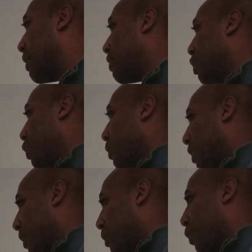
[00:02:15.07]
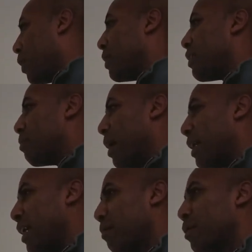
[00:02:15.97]
this is your territory, this is
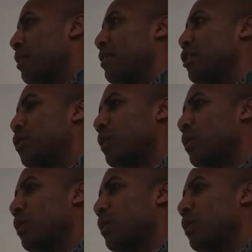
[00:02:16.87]
my neighborhood, this is your